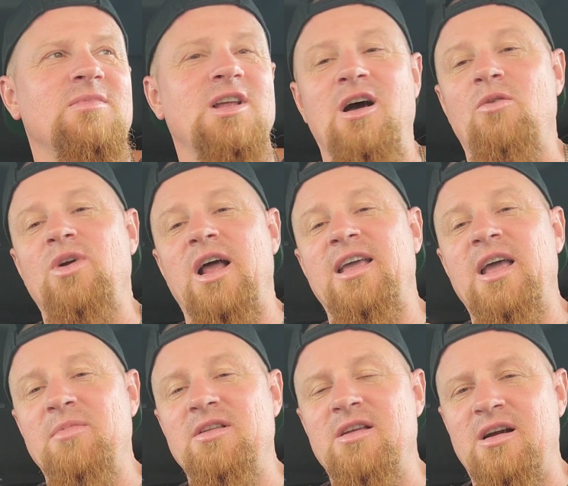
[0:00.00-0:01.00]
you know, when I
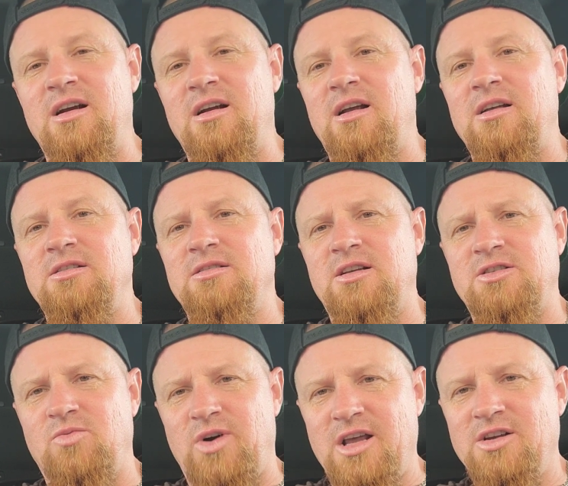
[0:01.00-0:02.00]
came in there, is this
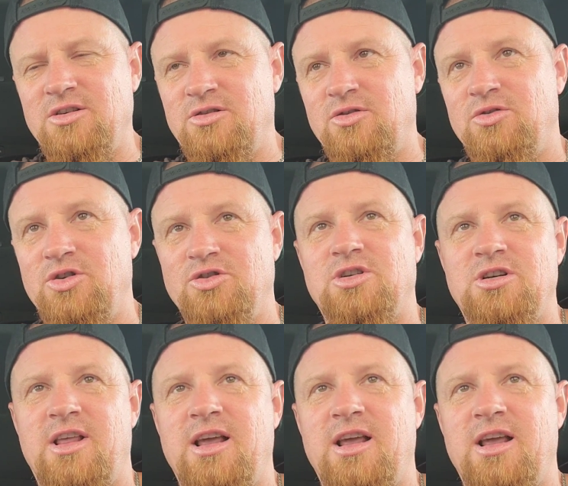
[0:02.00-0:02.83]
is what I do usually.